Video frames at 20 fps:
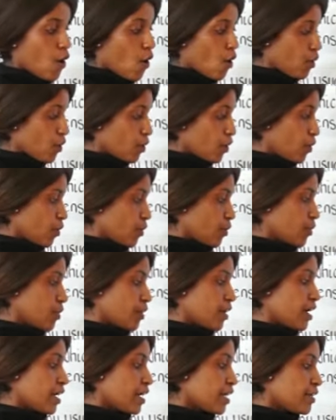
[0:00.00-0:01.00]

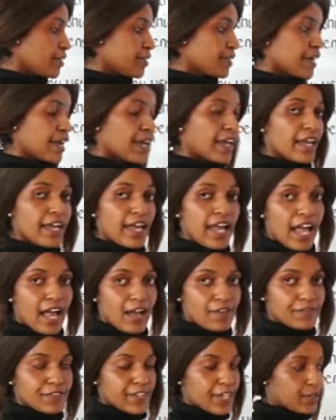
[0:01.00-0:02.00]
o'clock in the
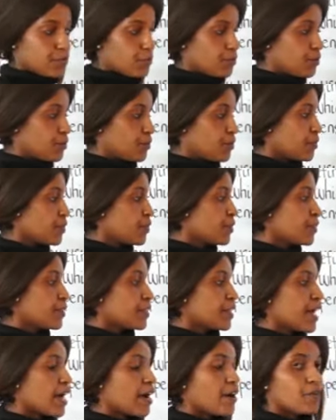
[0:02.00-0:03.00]
afternoon.
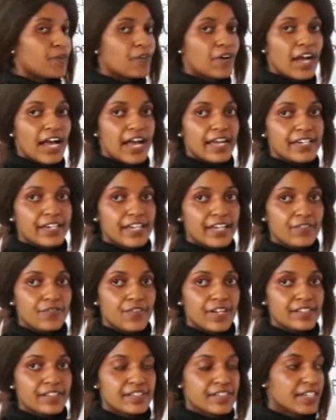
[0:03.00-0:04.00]
Now, an
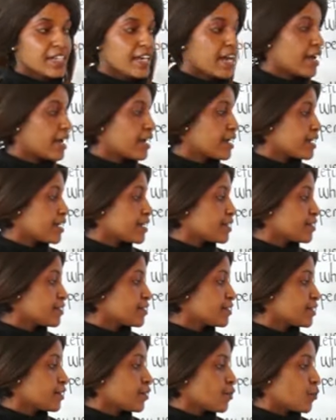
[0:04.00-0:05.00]
event here
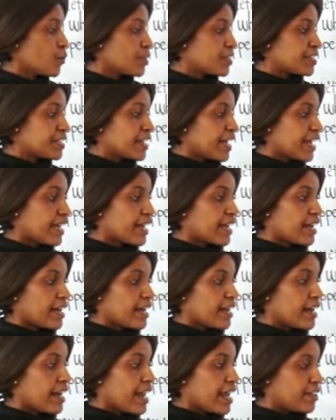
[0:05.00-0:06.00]
is we
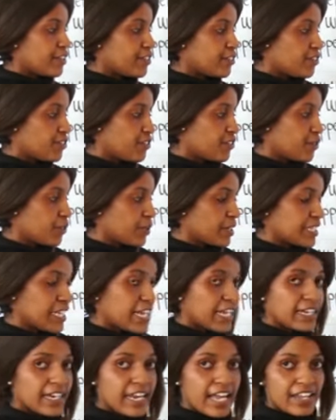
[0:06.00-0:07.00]
take lunch. We
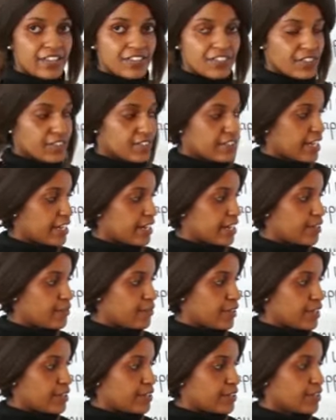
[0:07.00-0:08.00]
take lunch is an
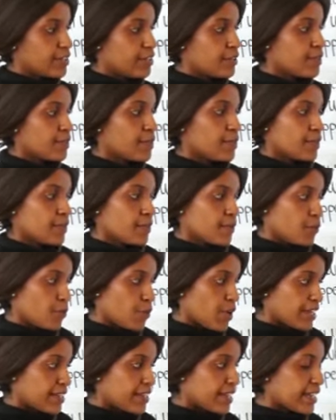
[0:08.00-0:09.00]
event.
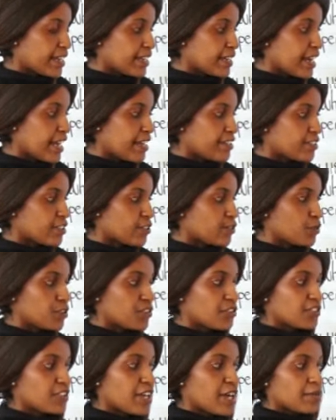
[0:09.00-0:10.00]
We are taking lunch at
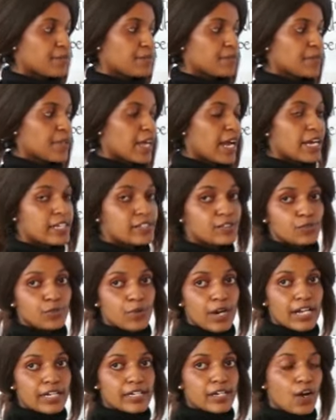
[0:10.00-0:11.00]
which time? At
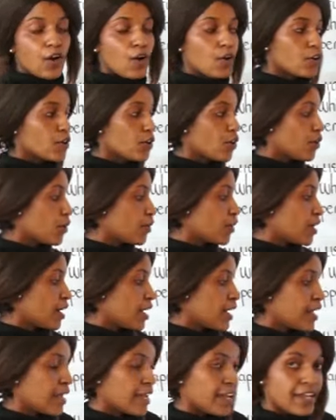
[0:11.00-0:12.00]
1 o'clock
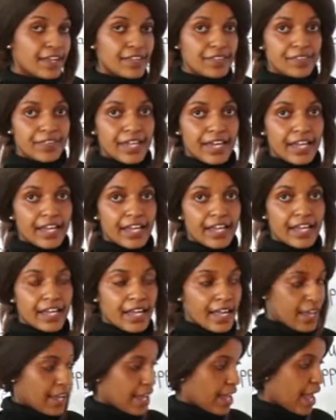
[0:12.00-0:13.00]
in the
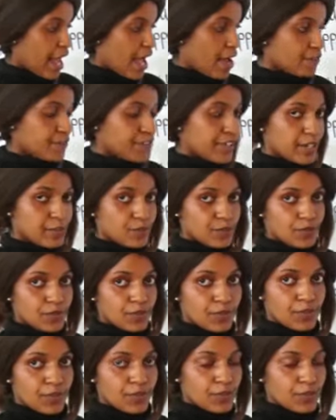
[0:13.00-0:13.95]
afternoon.